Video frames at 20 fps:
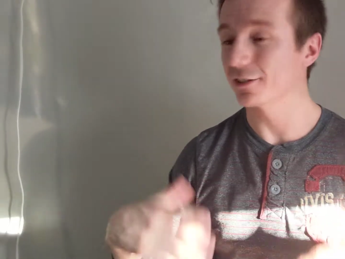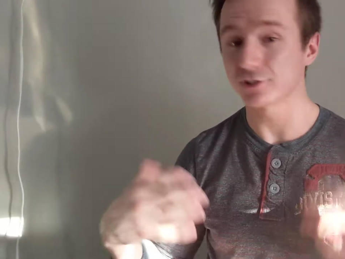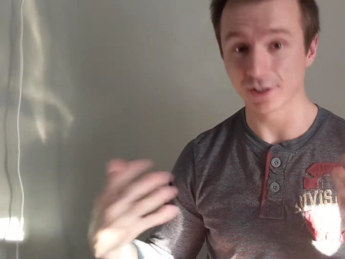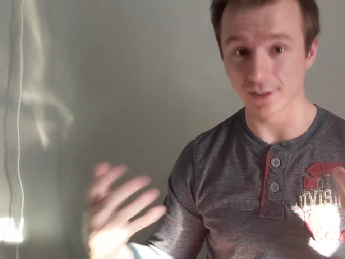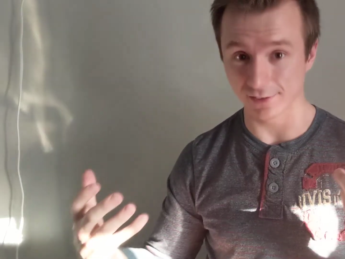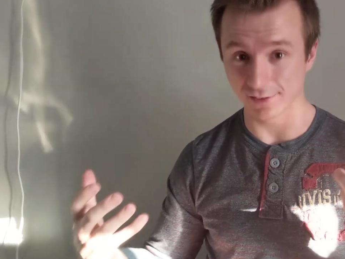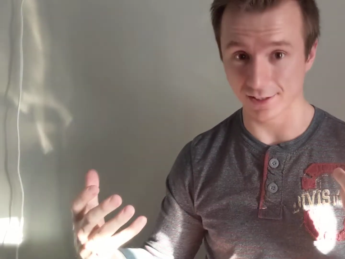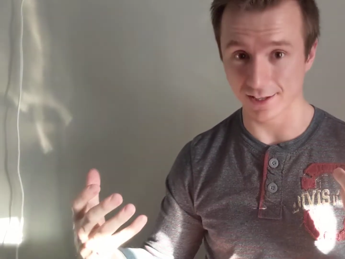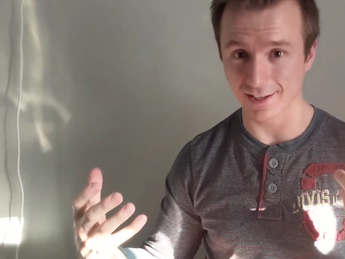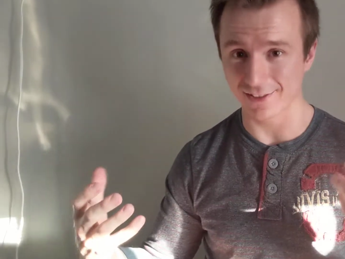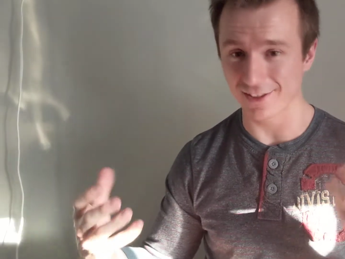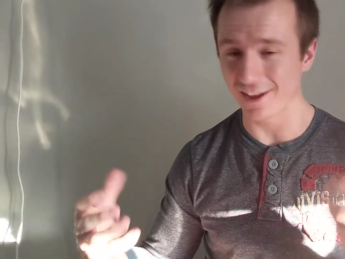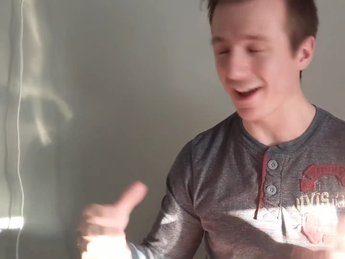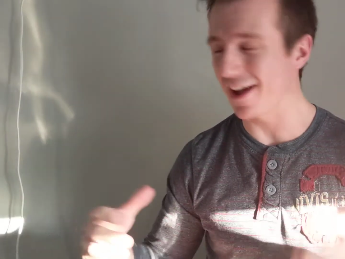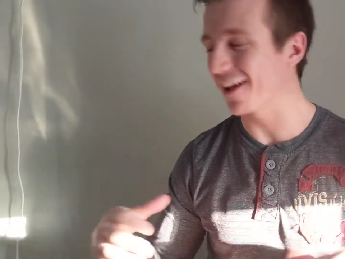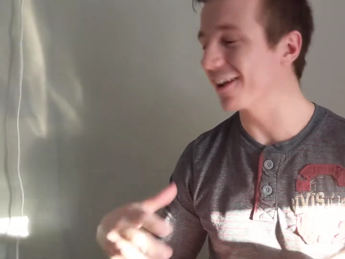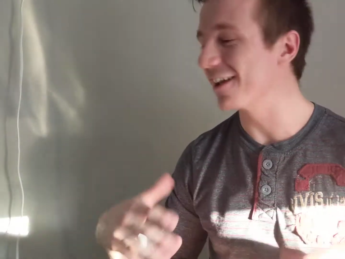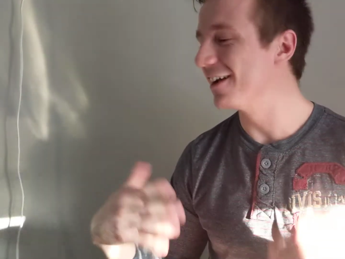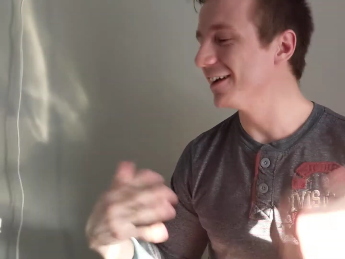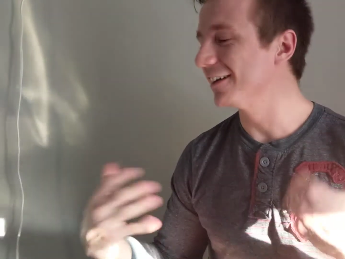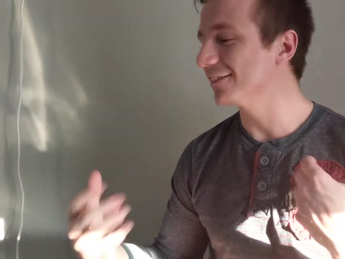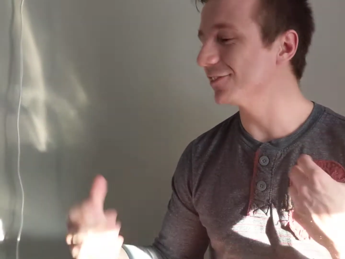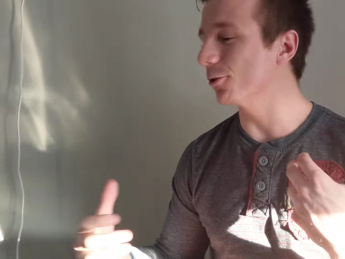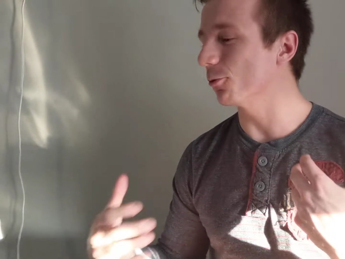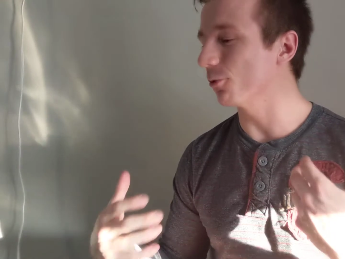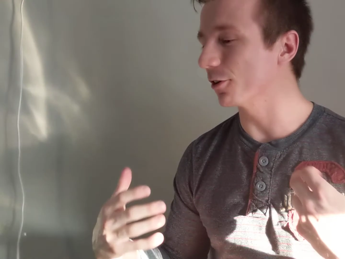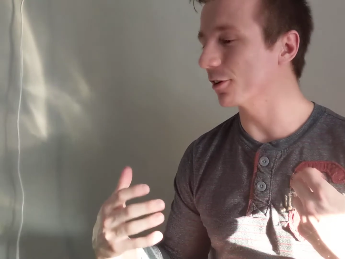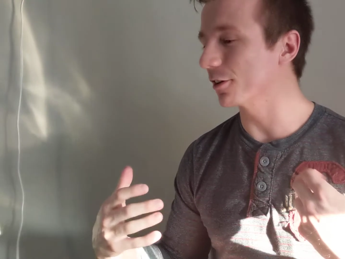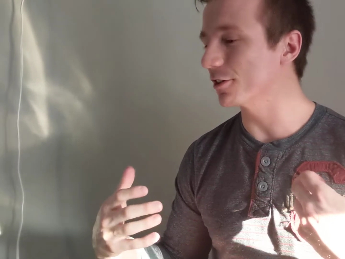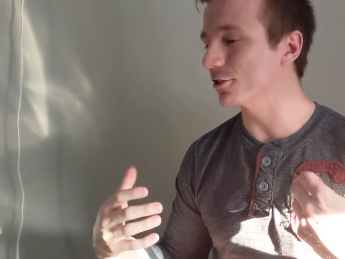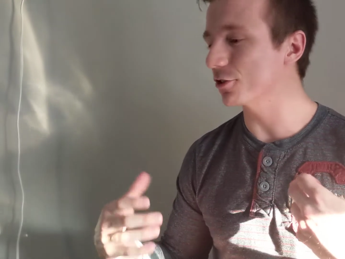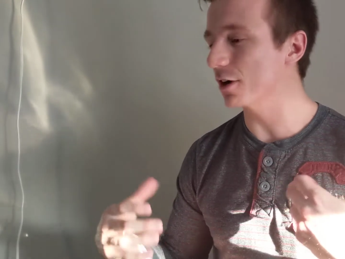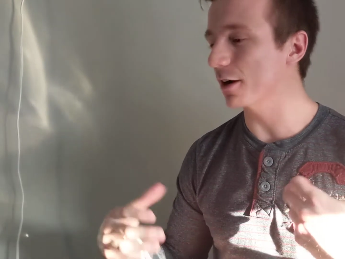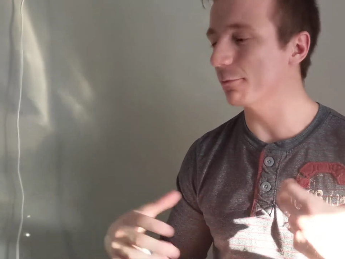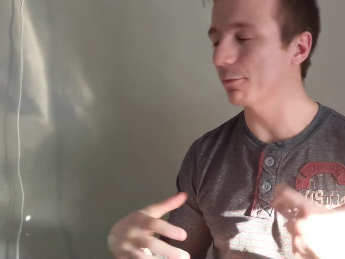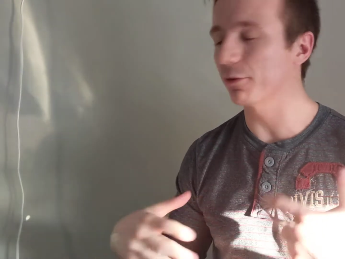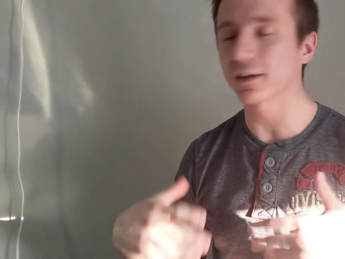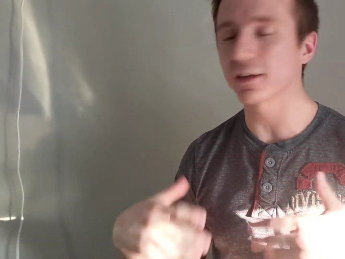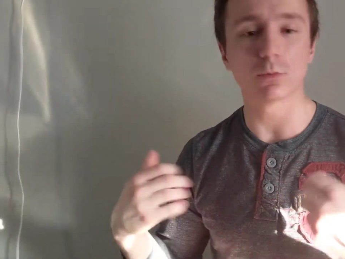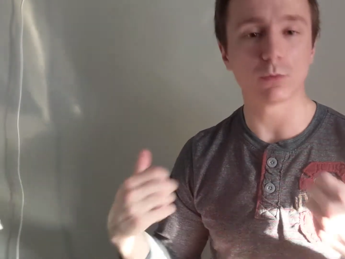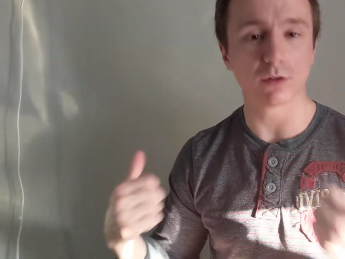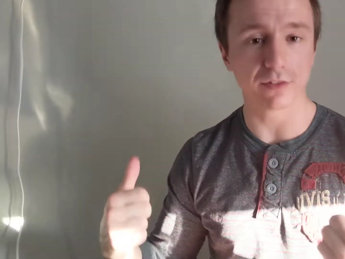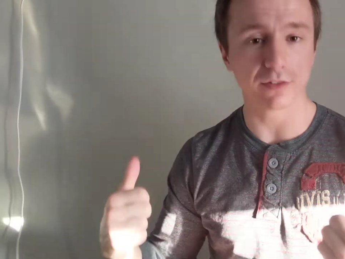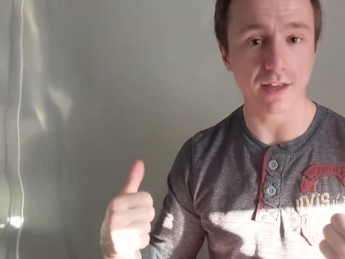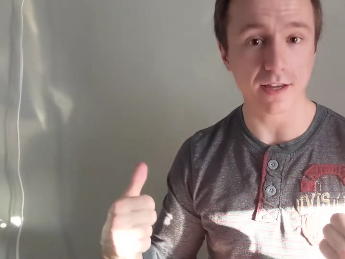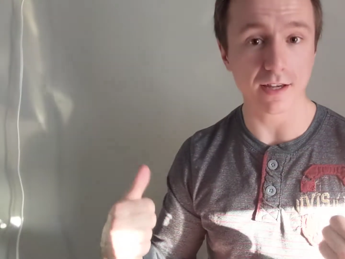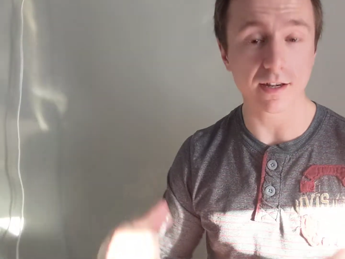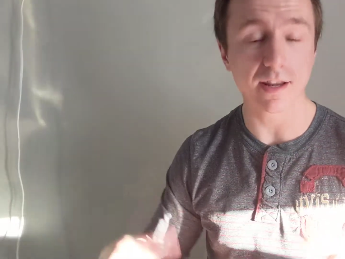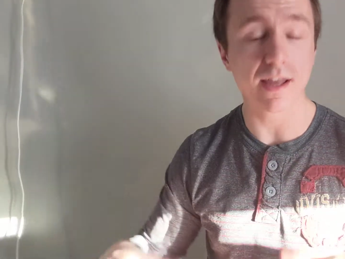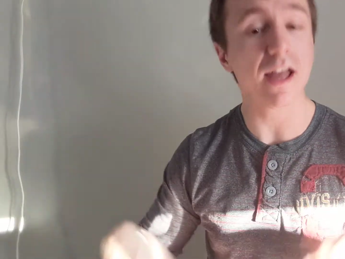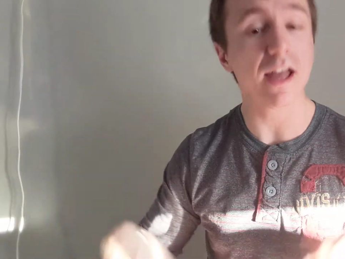Just like that. So we're going to try playing it with it.